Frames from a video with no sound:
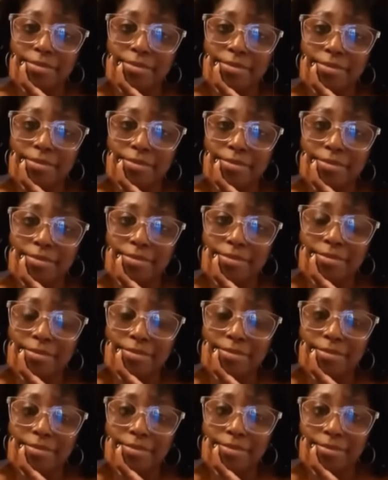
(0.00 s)

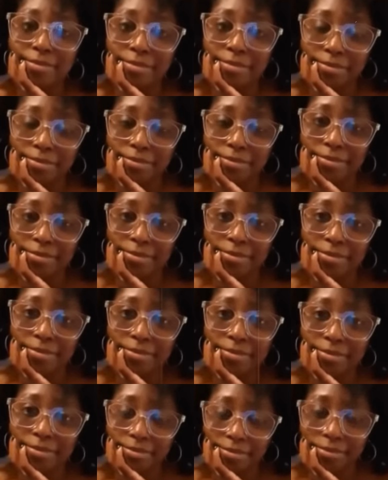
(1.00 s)

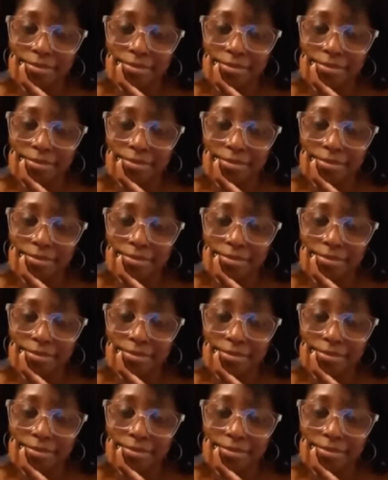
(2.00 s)
(not speaking)